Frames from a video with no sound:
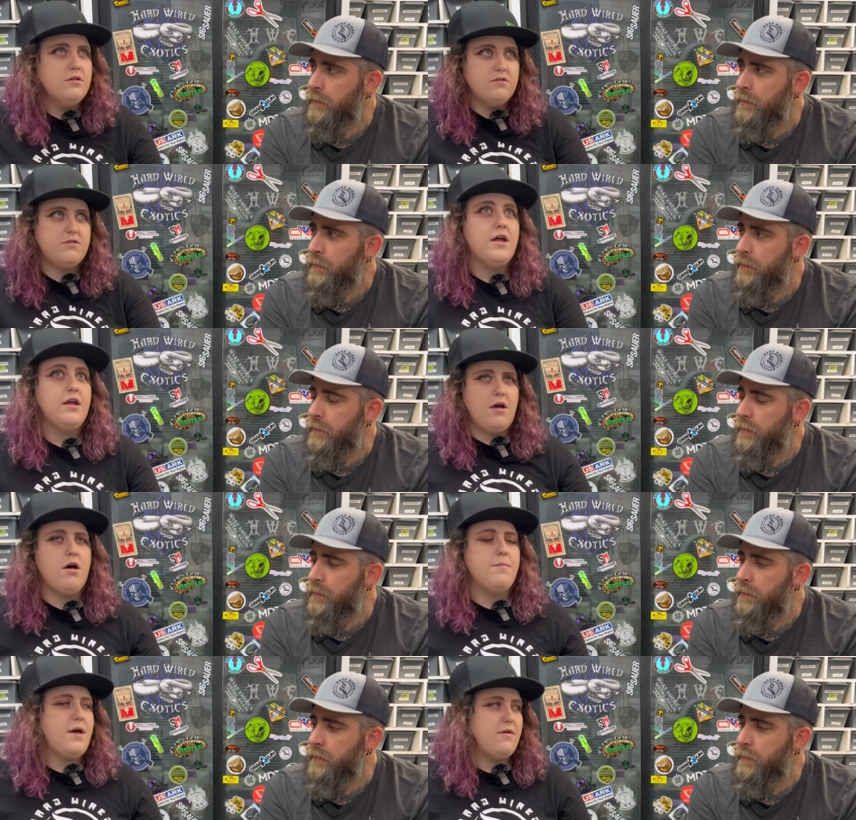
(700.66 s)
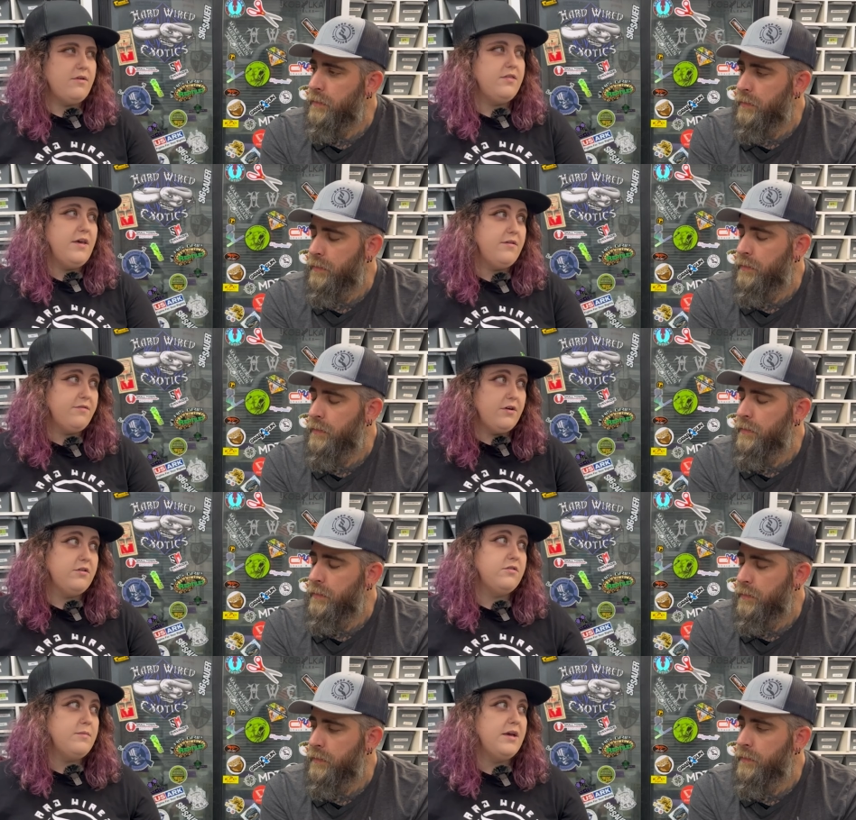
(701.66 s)
Speaker 1: setting up everything
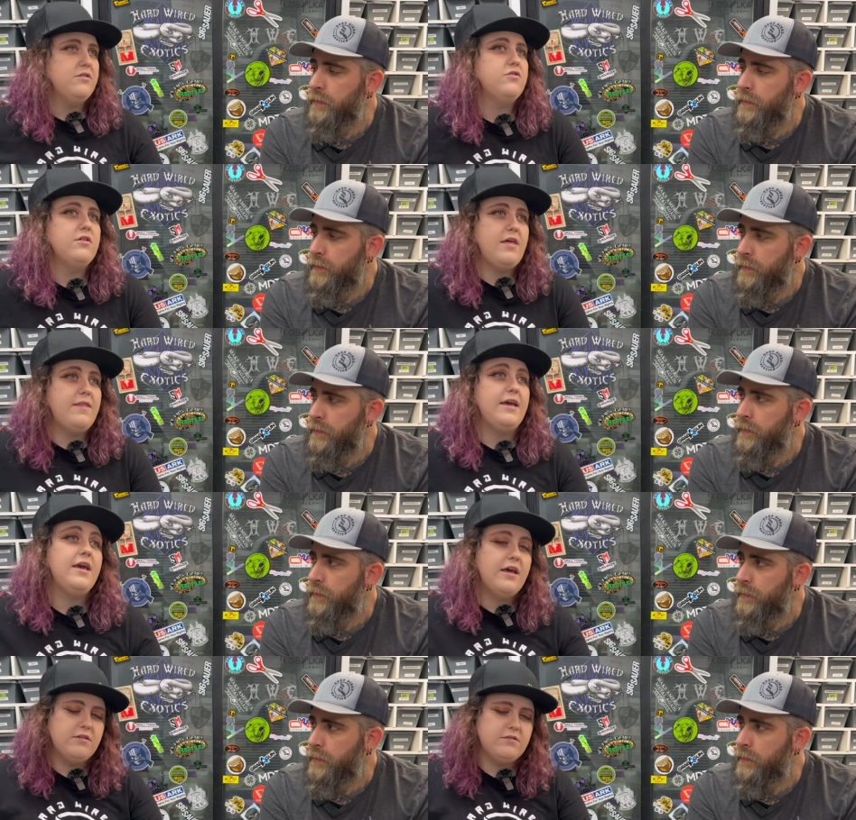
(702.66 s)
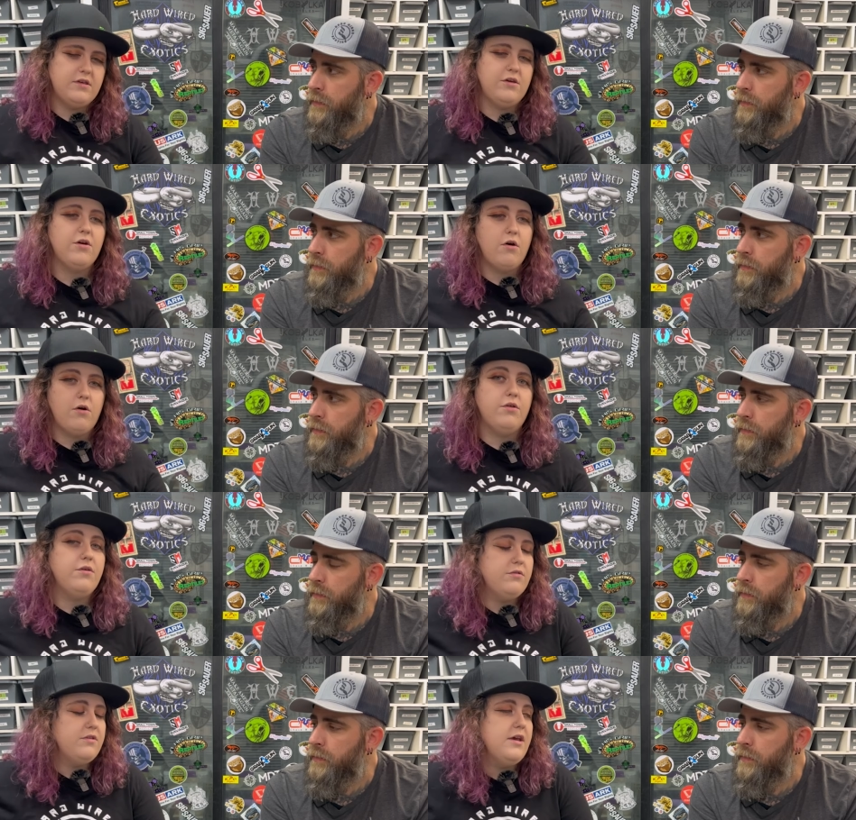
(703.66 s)
first, making sure that they can see all of
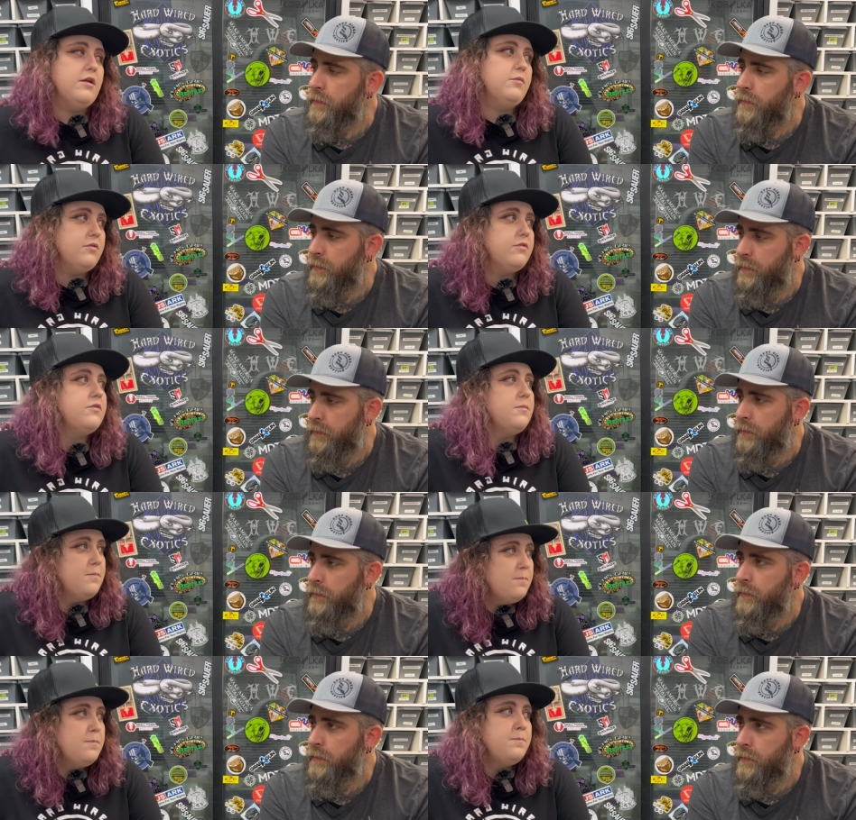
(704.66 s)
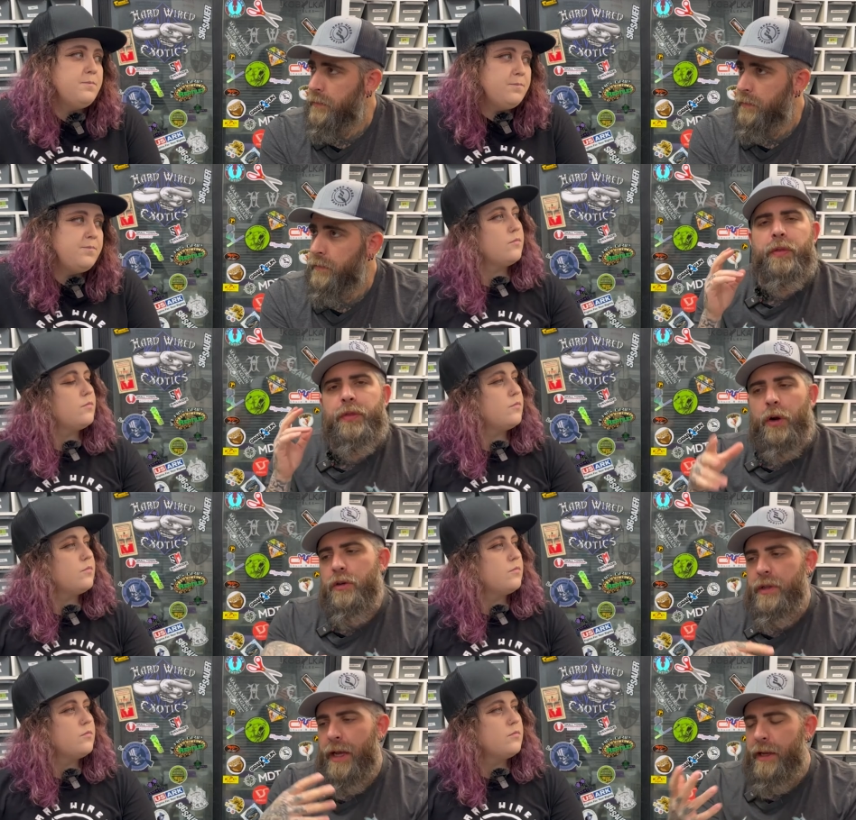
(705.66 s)
those animals.
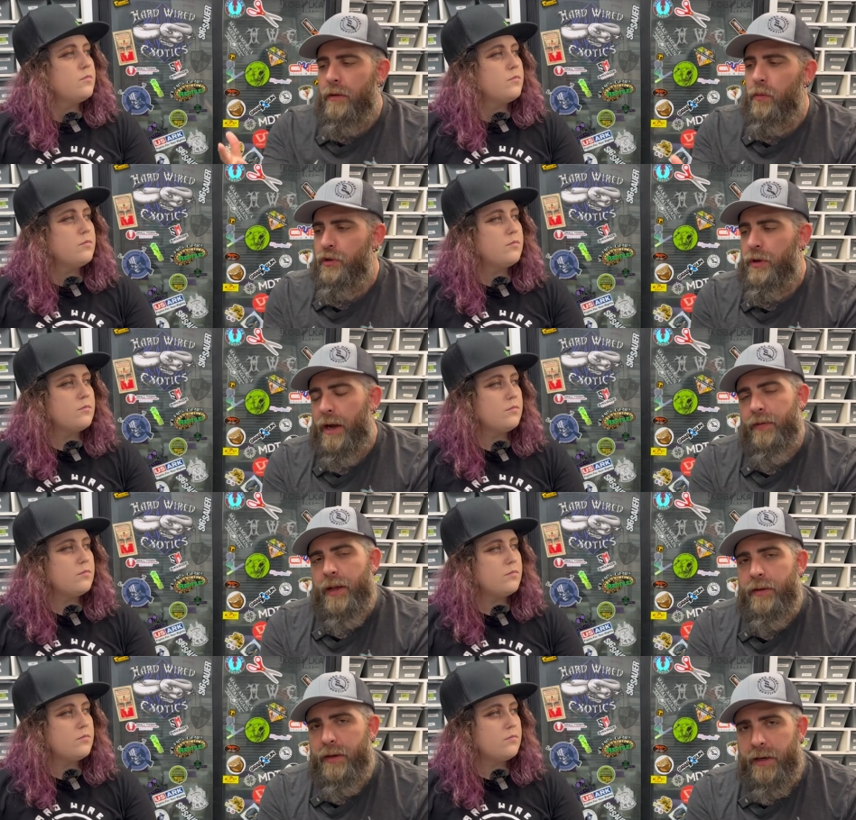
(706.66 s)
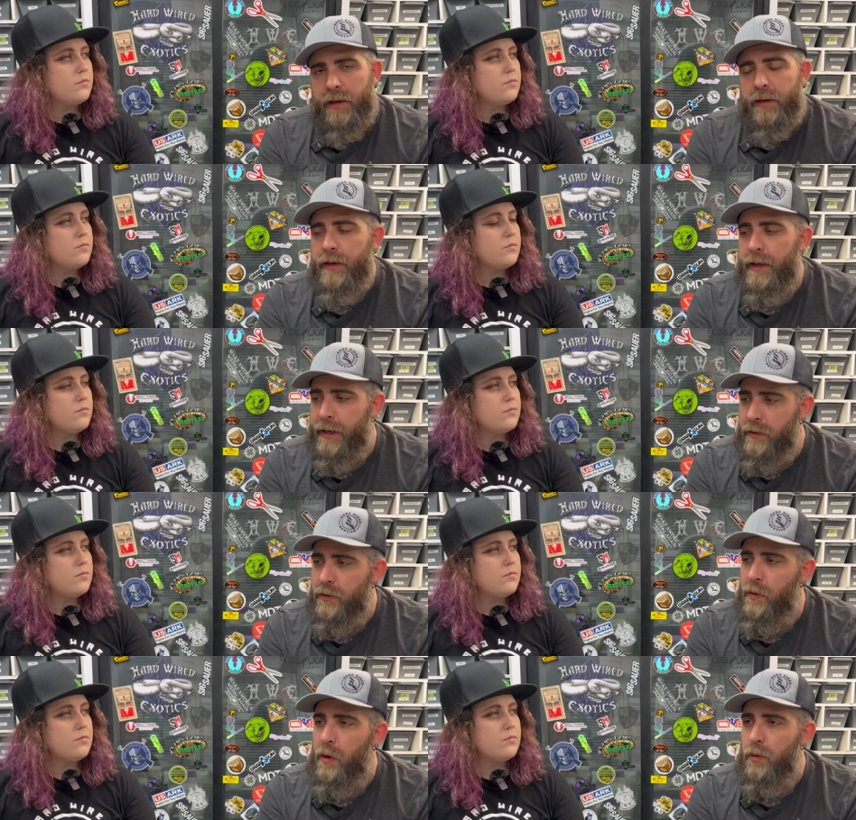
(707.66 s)
Speaker 2: Thursday, we drive down there, get
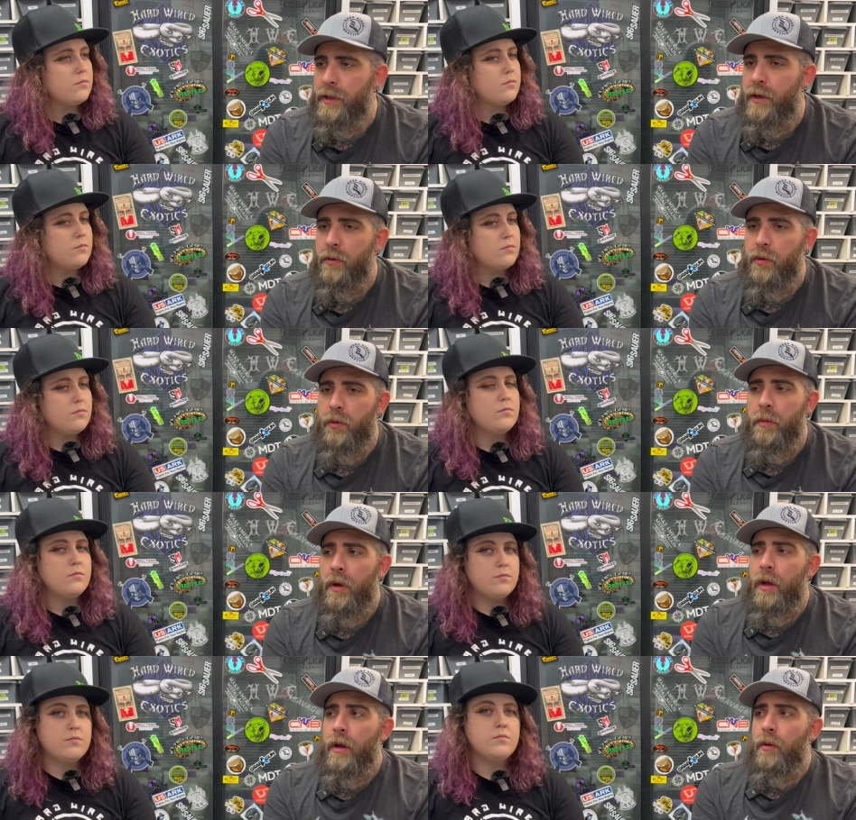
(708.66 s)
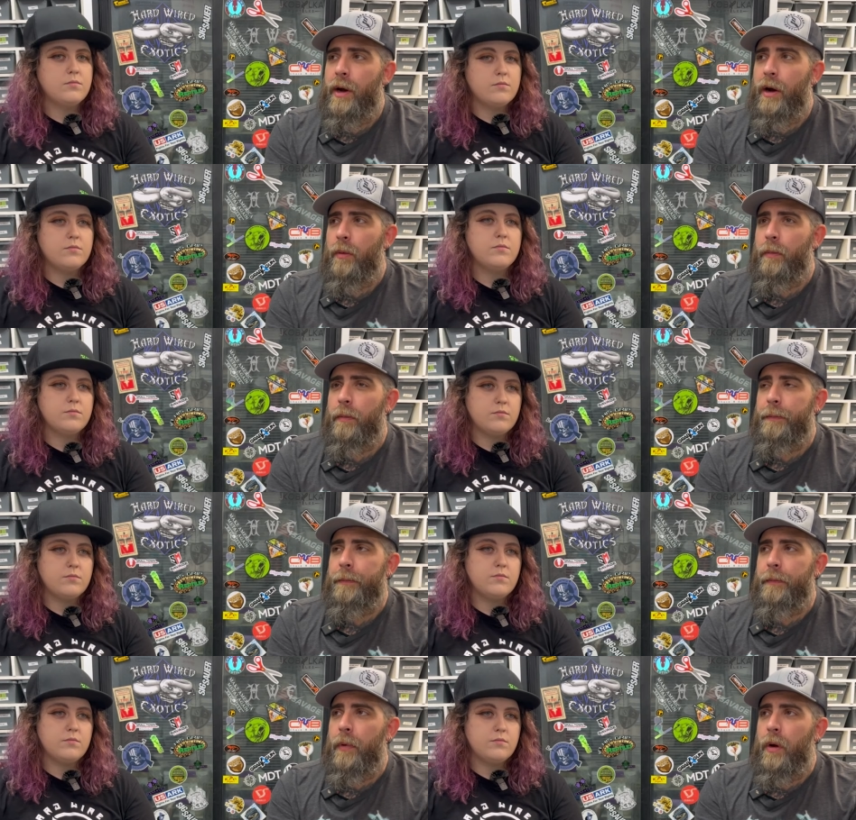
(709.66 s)
into a hotel room. Well,
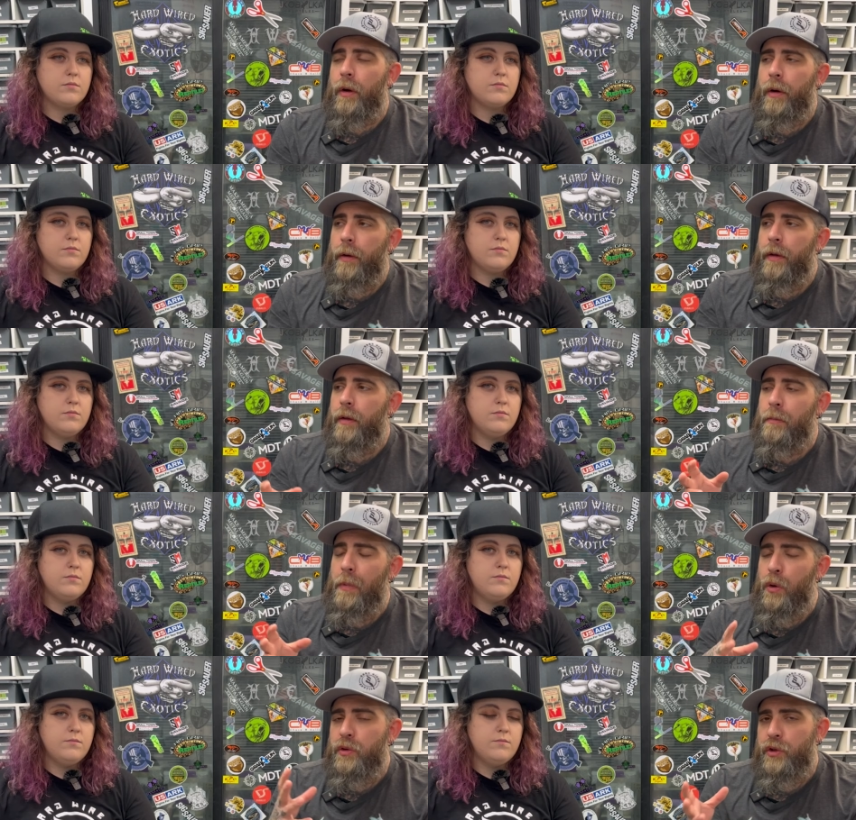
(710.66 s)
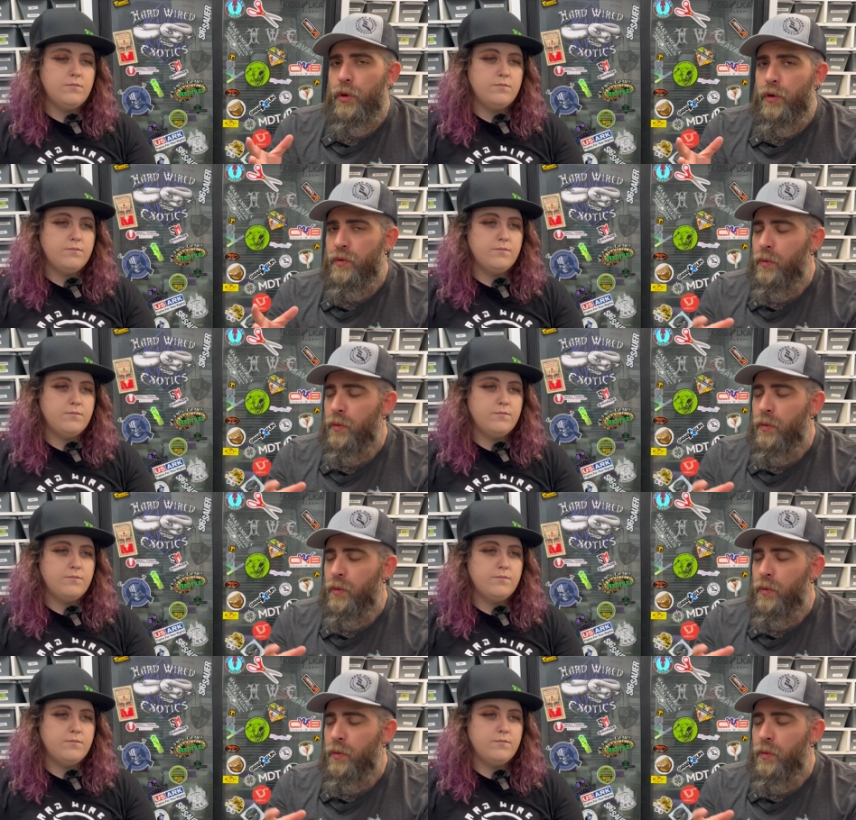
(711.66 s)
uh, most shows